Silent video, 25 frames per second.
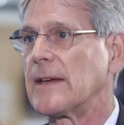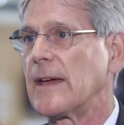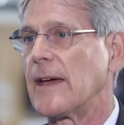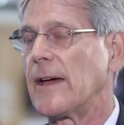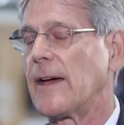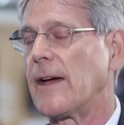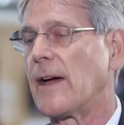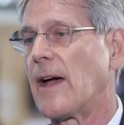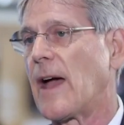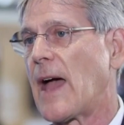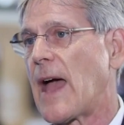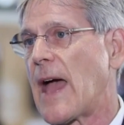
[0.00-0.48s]

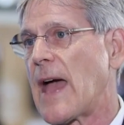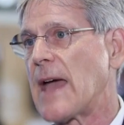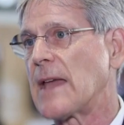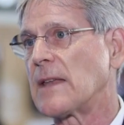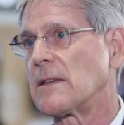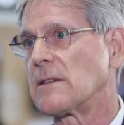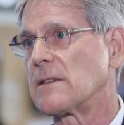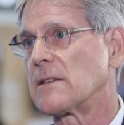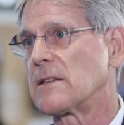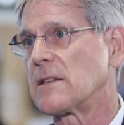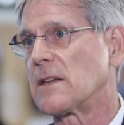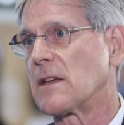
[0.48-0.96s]

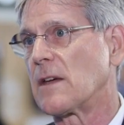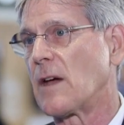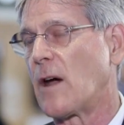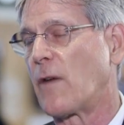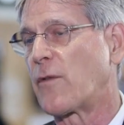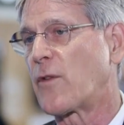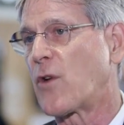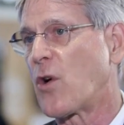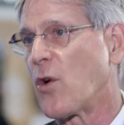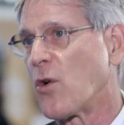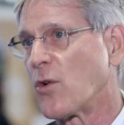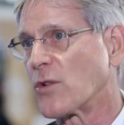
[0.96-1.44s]

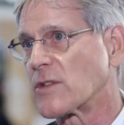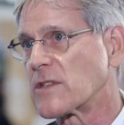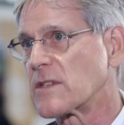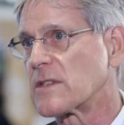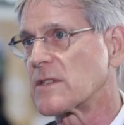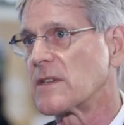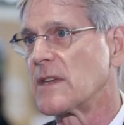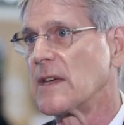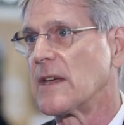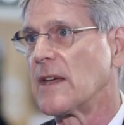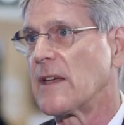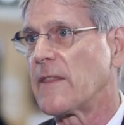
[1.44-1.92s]
Of course,